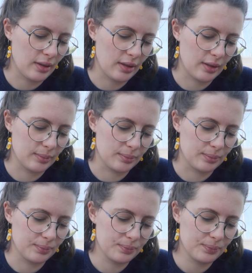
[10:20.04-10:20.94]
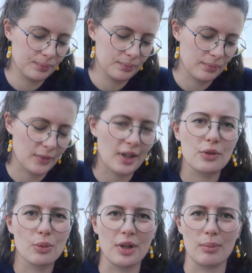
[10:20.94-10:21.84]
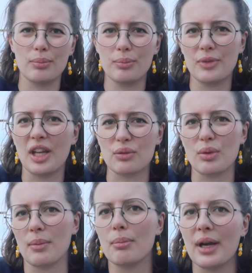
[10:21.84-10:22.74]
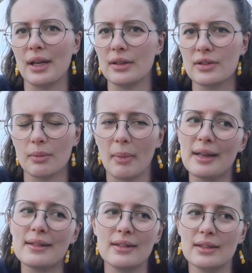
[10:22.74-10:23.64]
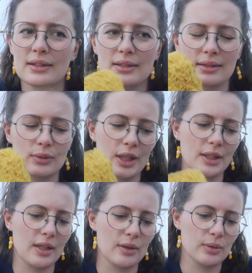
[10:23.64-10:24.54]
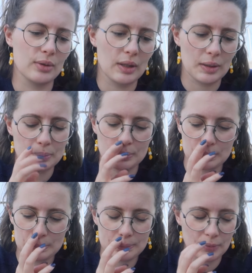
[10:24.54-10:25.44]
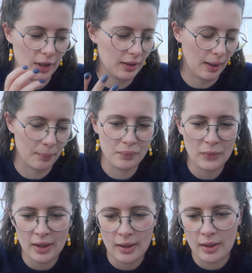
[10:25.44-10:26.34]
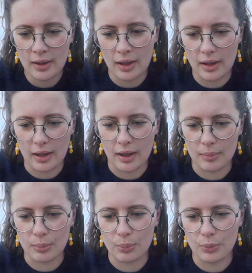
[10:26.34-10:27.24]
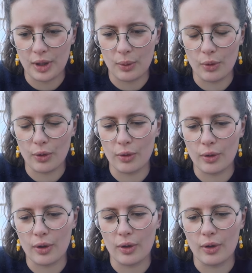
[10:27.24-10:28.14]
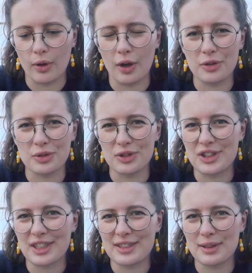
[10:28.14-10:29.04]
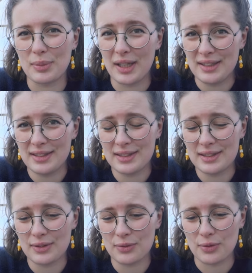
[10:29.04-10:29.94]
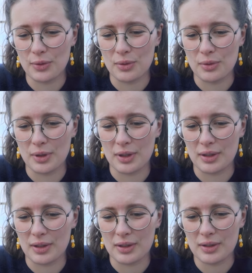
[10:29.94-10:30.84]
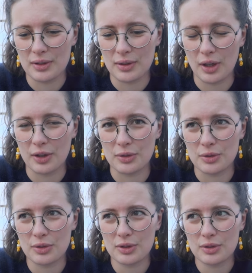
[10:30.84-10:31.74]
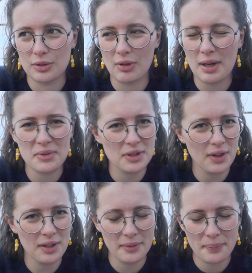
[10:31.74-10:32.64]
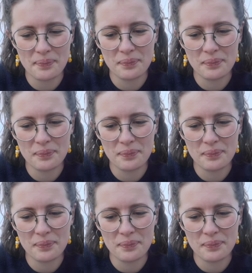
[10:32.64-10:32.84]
um, that's what I that's what i paid to make this right now. Um, and yeah, um, they were uh, 160 a piece for uh, 100 grams, I think.